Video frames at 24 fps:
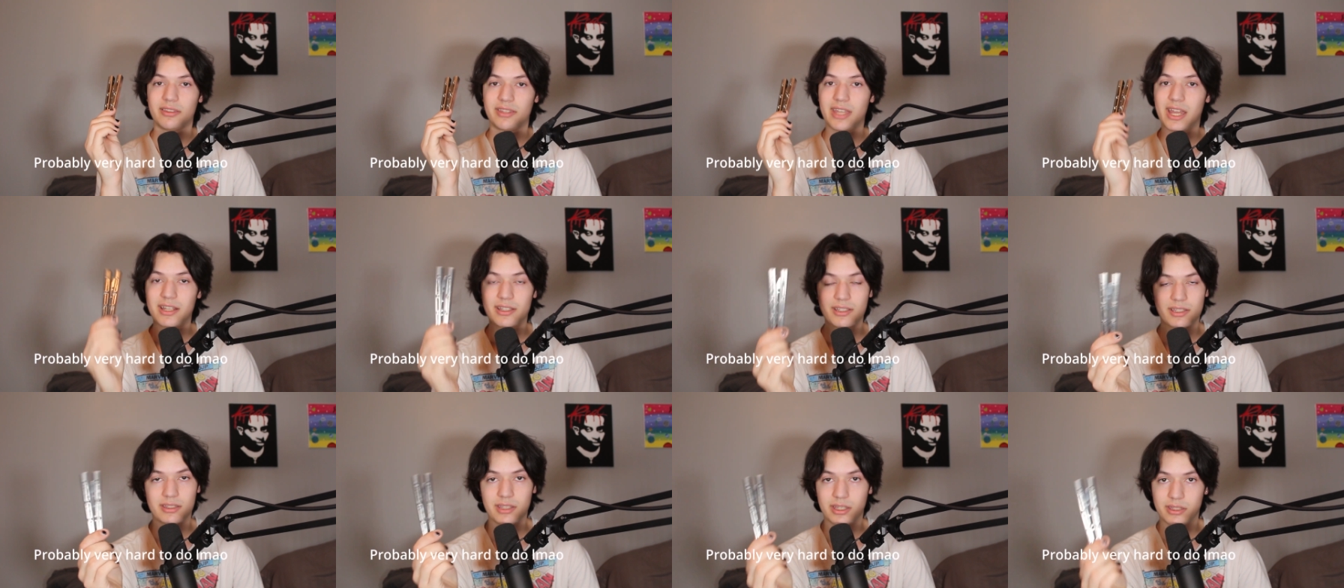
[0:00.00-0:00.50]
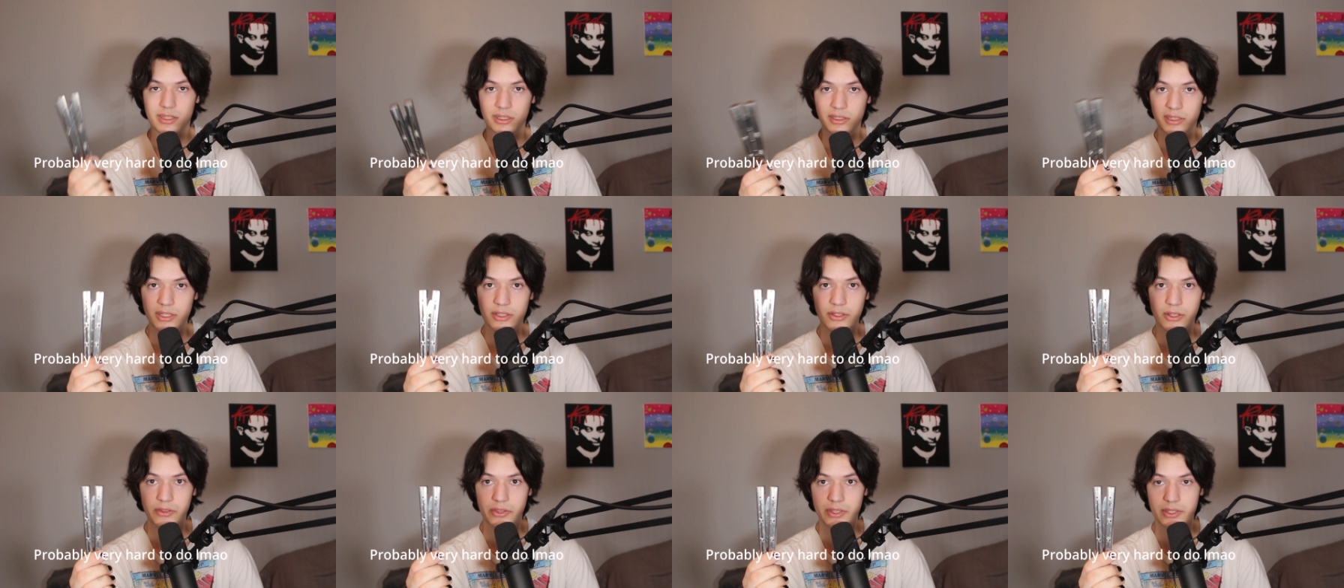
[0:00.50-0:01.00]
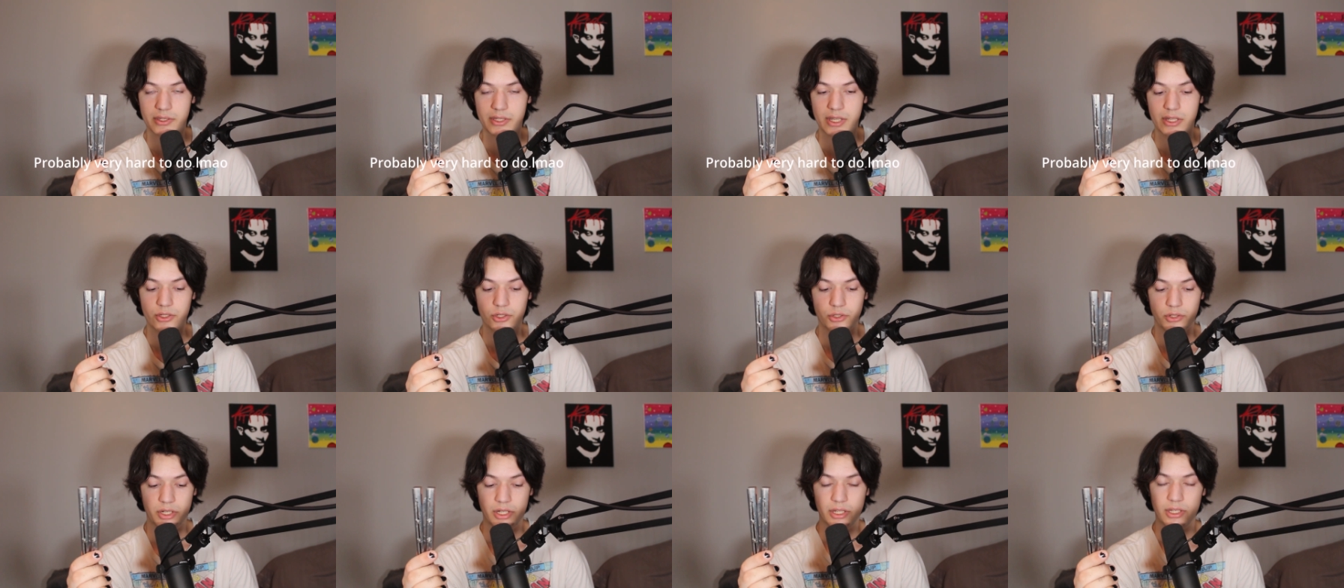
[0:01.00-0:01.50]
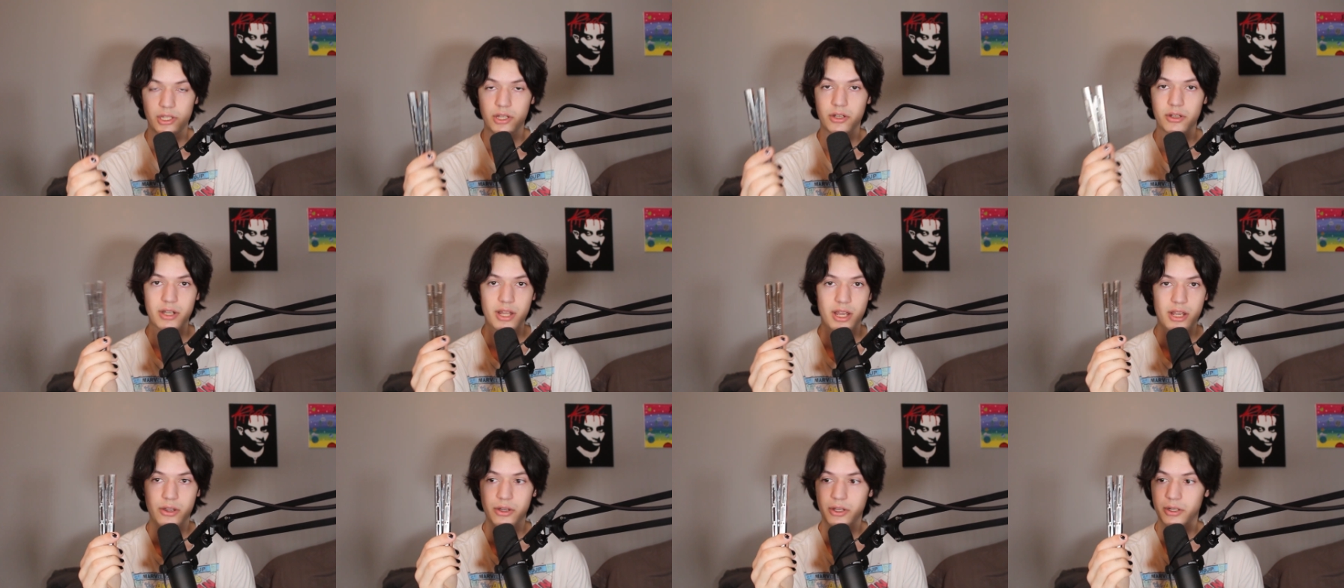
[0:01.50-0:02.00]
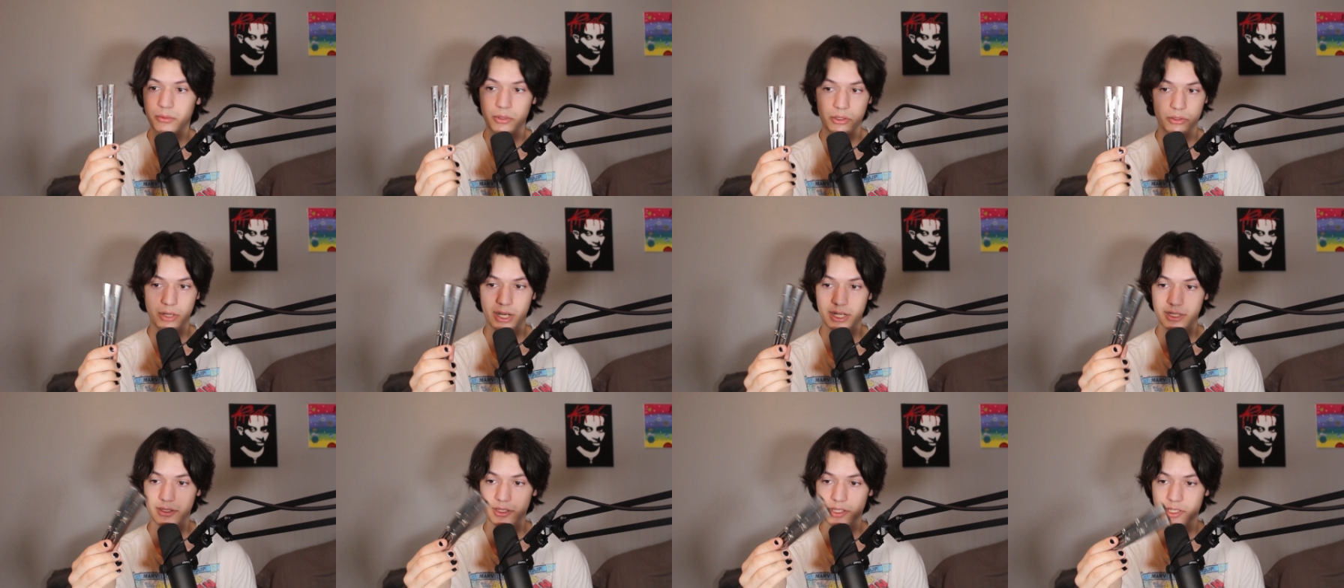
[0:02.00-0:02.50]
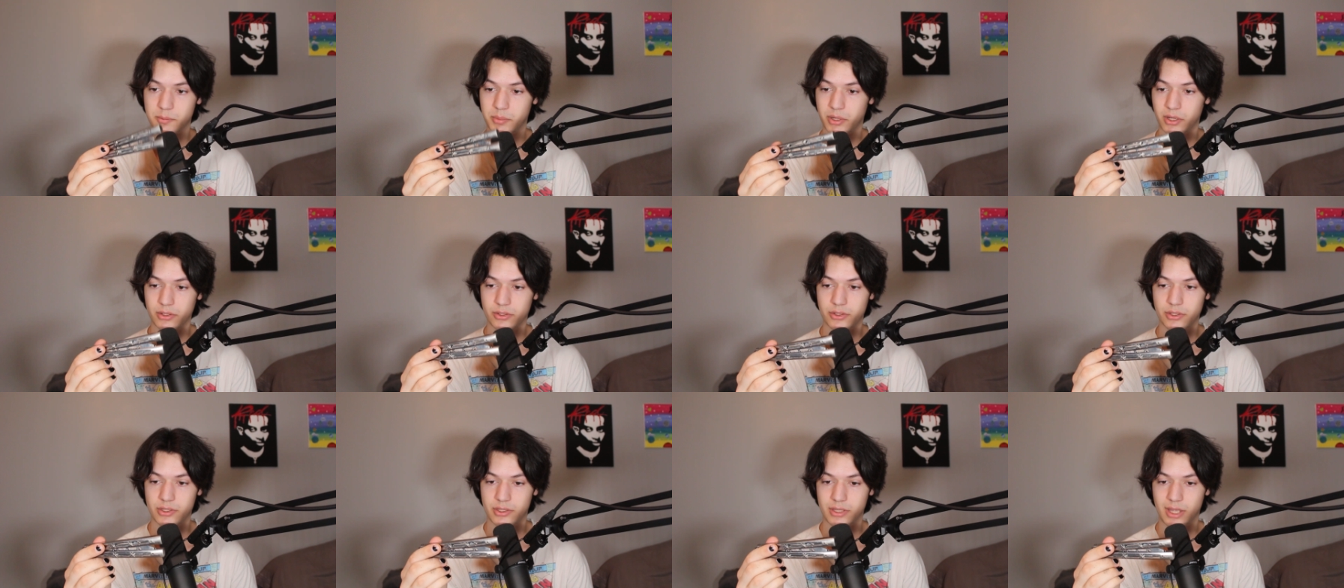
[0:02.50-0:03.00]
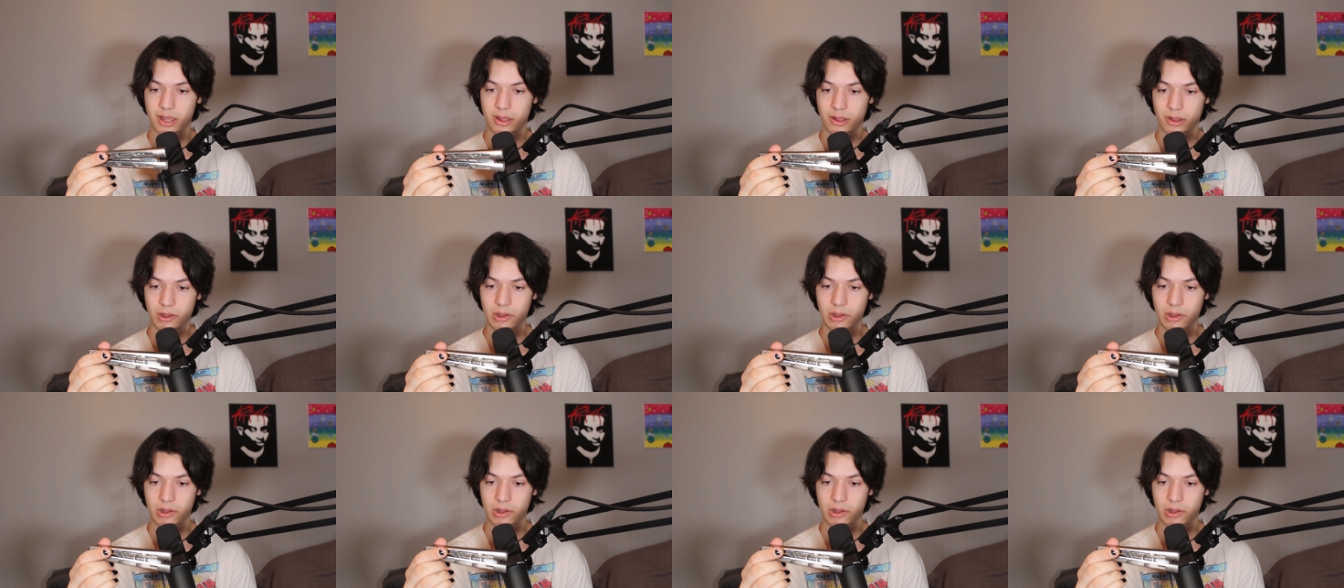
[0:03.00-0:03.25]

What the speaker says: that is like the deal of the century. You're not going to regret this purchase at